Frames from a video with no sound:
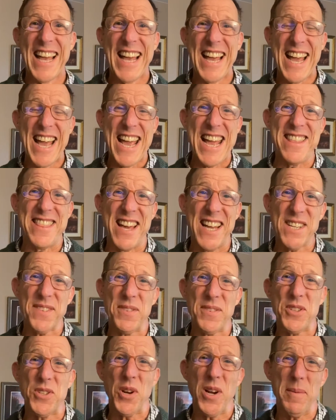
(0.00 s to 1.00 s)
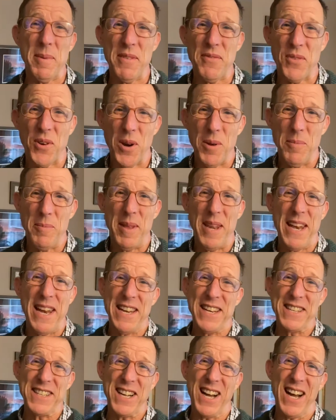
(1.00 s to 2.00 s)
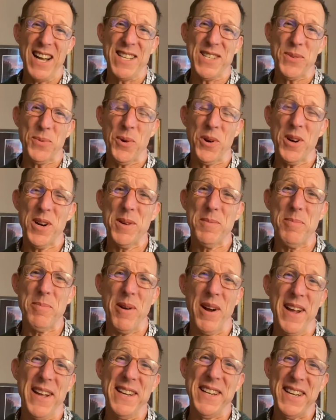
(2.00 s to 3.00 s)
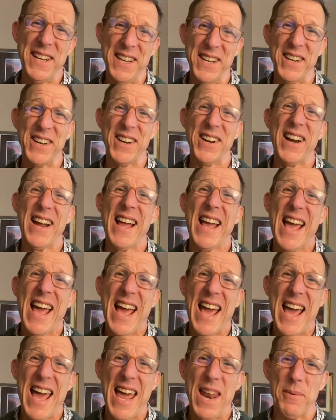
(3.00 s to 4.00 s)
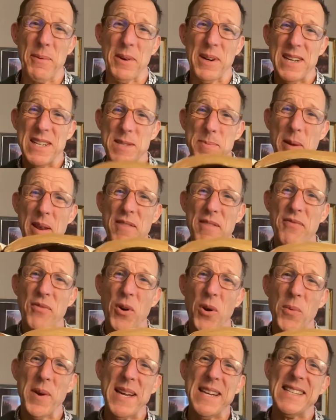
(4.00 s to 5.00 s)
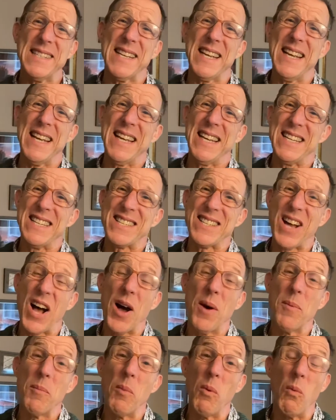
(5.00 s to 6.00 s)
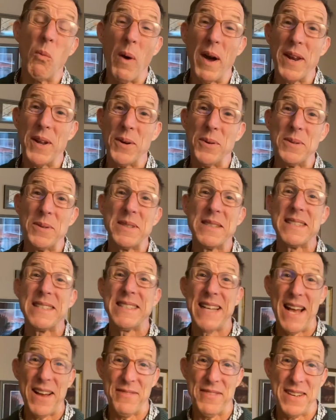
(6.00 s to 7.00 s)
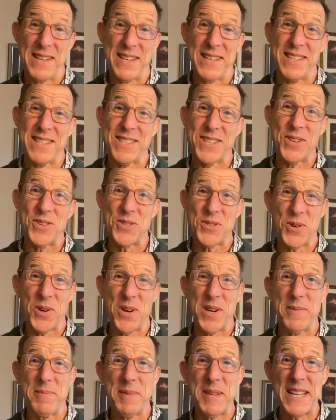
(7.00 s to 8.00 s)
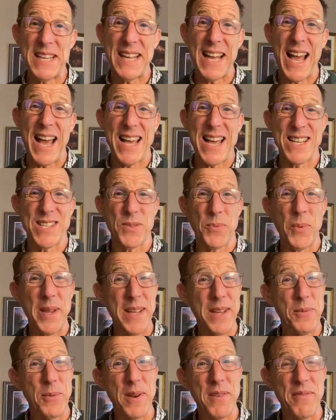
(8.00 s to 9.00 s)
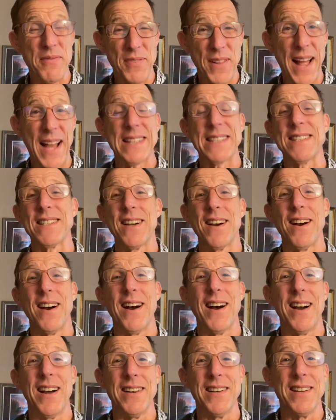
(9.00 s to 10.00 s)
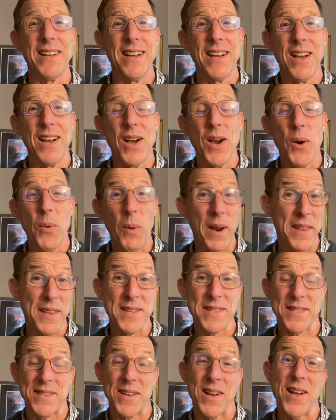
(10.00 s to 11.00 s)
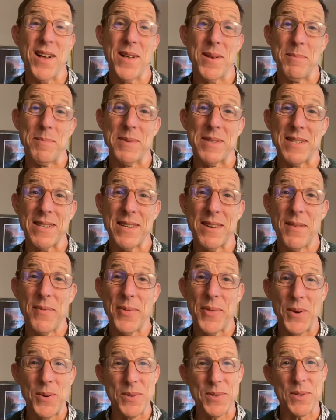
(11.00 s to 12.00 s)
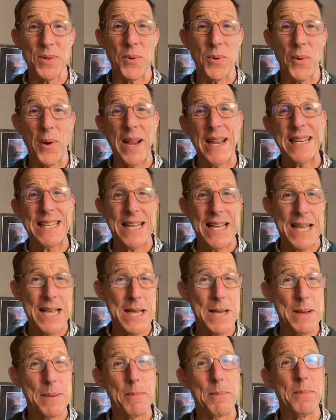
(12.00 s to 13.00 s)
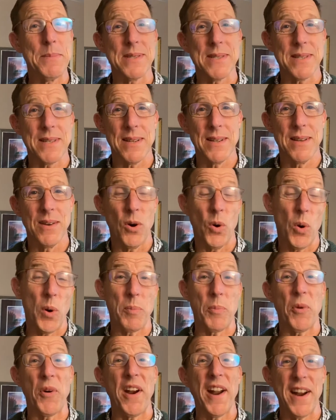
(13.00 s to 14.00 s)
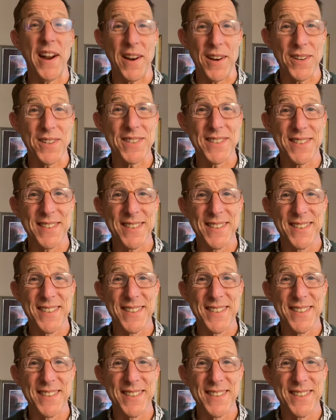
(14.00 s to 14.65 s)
Hey, thanks for joining me for a minute in God's Word. Brian here, and we're going to spend 4 weeks in Psalm 107. So join me as we reflect on one of the Psalms, those great hymns or prayers